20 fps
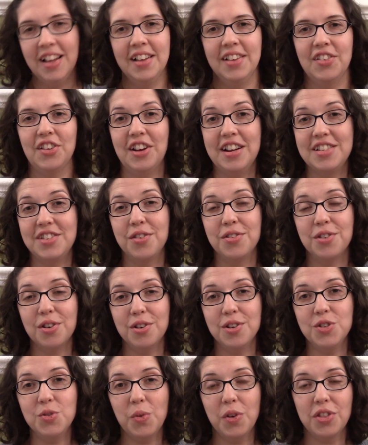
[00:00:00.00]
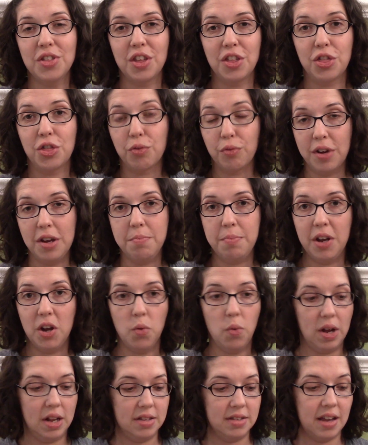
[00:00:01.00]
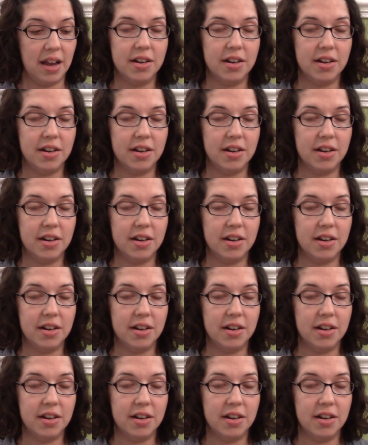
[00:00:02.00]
Alright, so those were the 3 big ones.